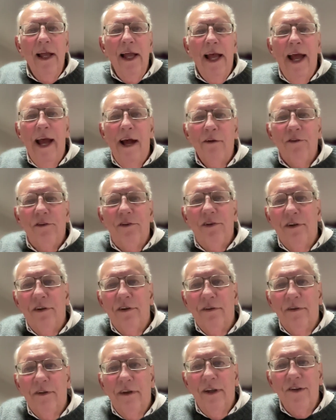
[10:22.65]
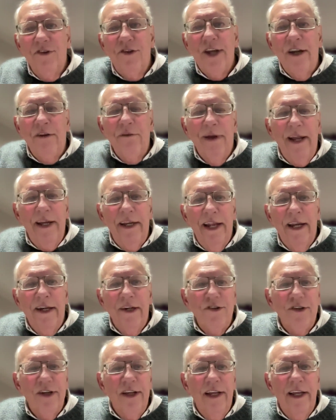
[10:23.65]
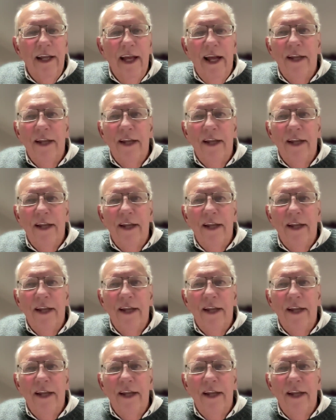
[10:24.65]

how to generate energy